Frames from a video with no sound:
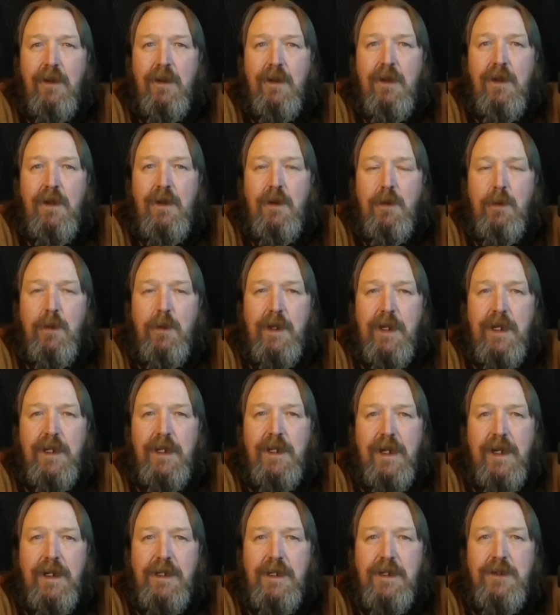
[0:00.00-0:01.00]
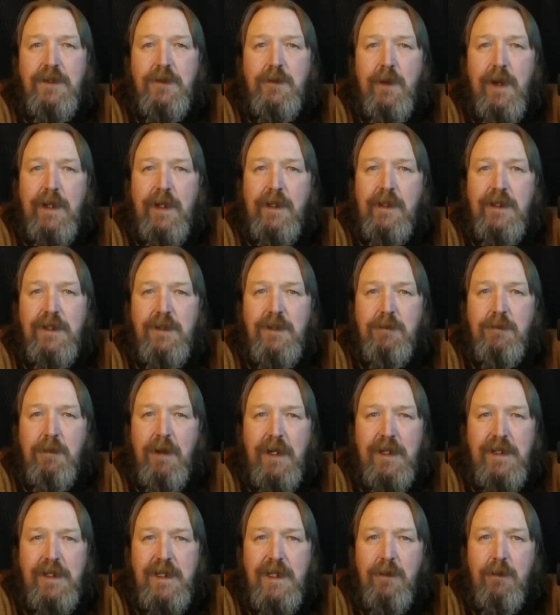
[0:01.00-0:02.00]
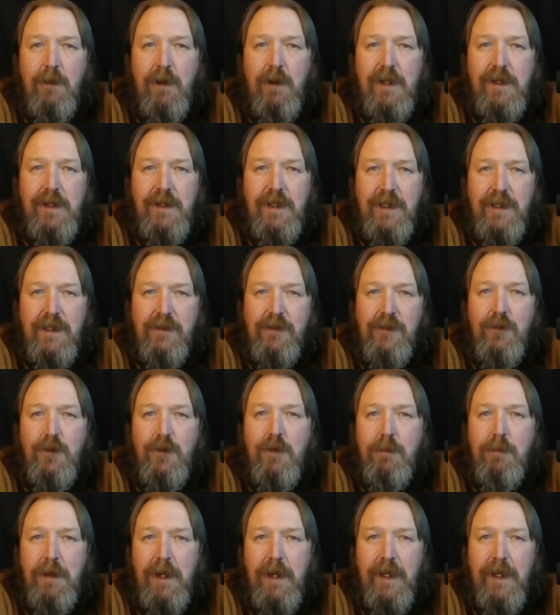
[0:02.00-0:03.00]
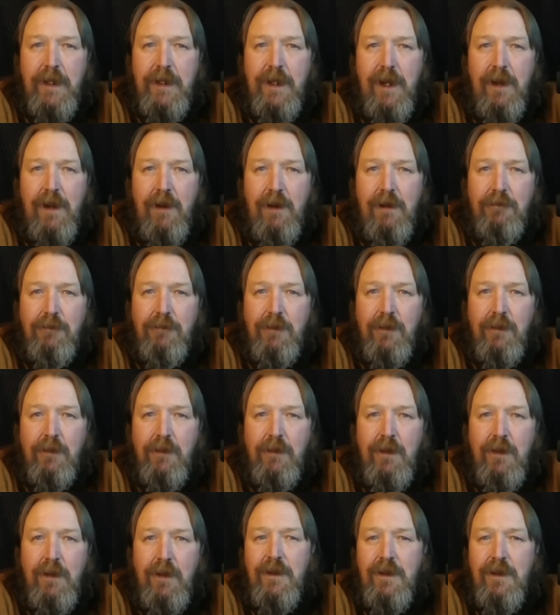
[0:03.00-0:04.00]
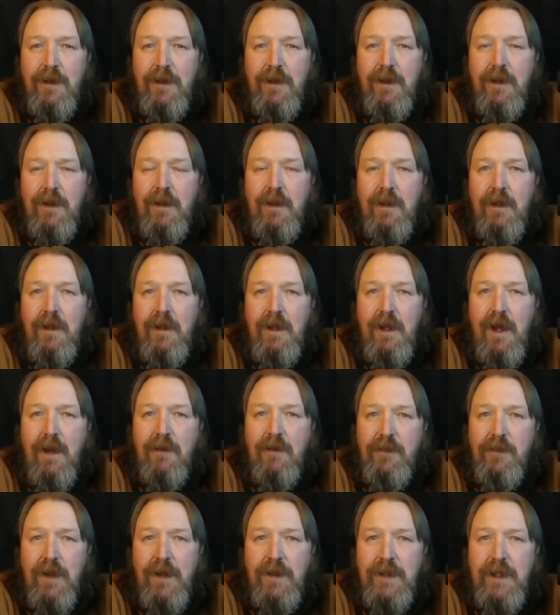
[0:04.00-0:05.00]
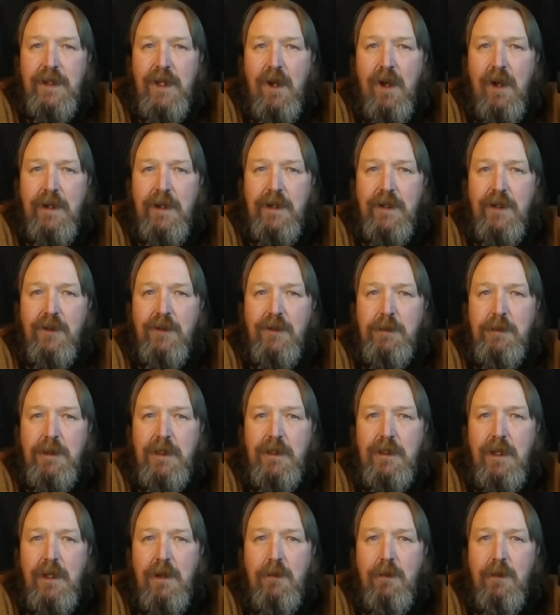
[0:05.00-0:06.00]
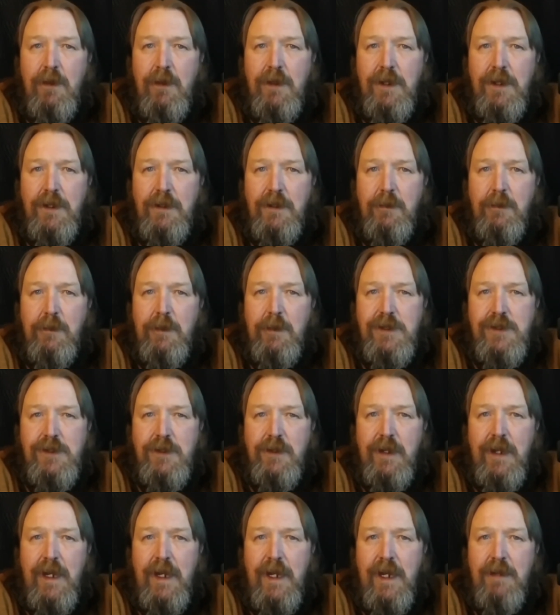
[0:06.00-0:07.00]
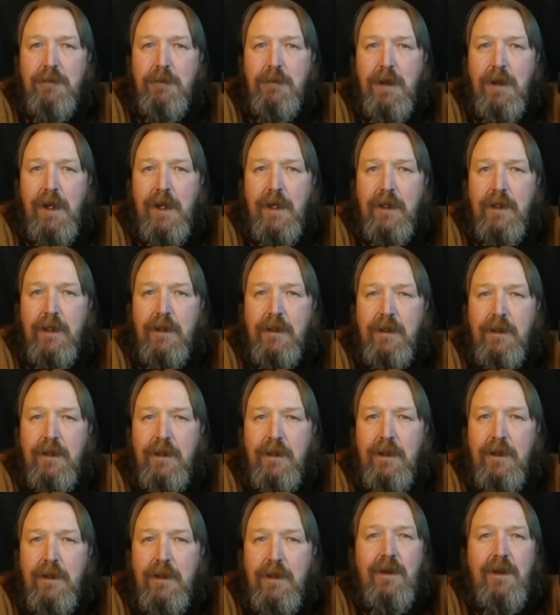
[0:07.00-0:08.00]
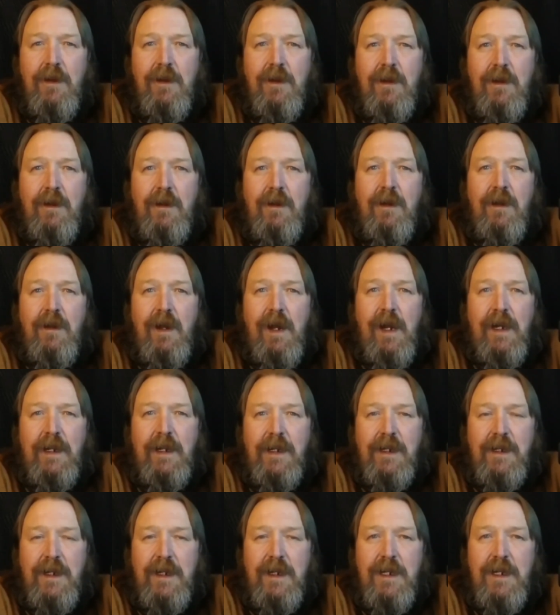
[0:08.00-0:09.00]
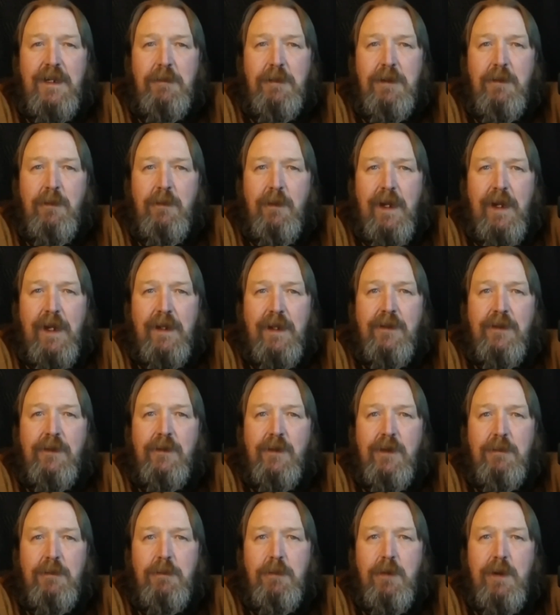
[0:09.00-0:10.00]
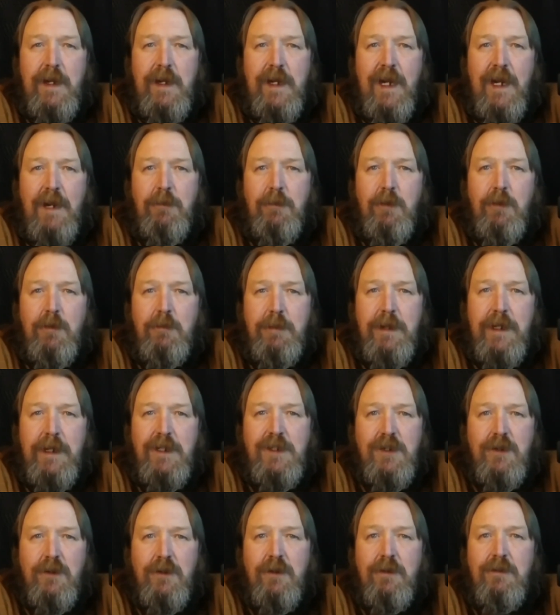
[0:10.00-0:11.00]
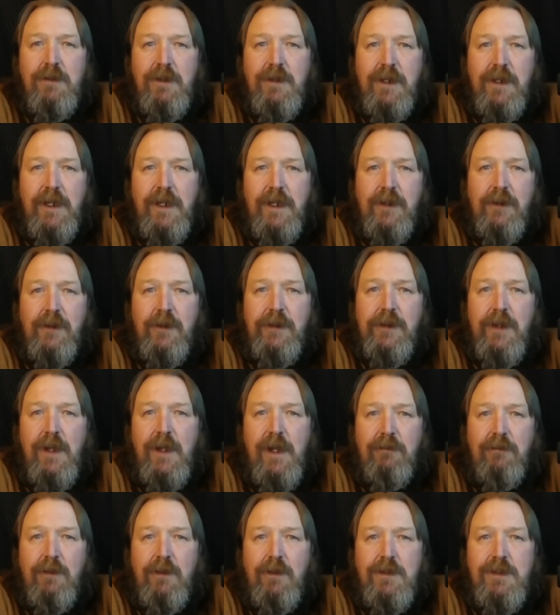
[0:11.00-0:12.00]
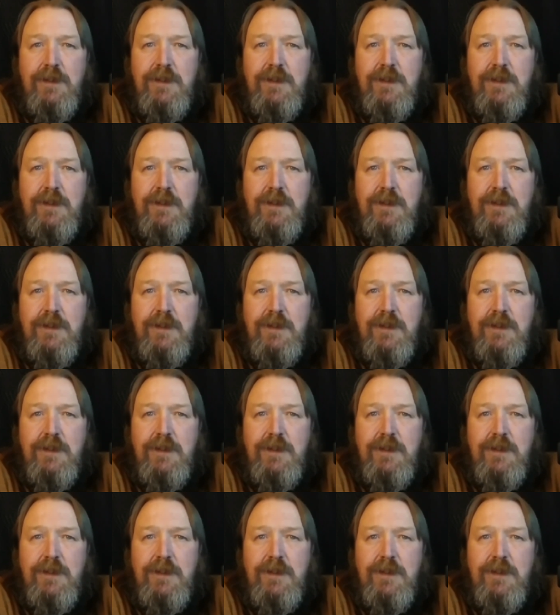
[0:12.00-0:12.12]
When connected directly to my TYT dual band, however, I found the audio to be lower than the original hand mic, and it needed to be ran through a preamp or mixer to get good levels.